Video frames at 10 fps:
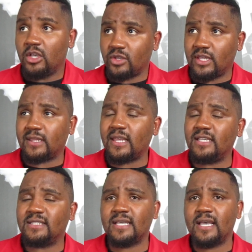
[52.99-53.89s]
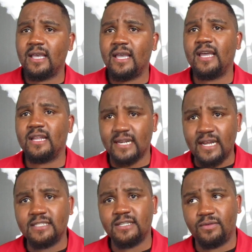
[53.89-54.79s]
so that there is a
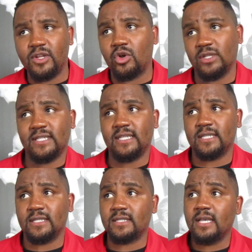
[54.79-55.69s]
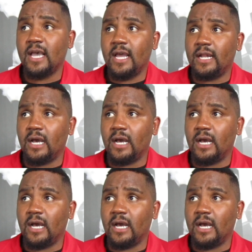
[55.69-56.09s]
relatively consensus.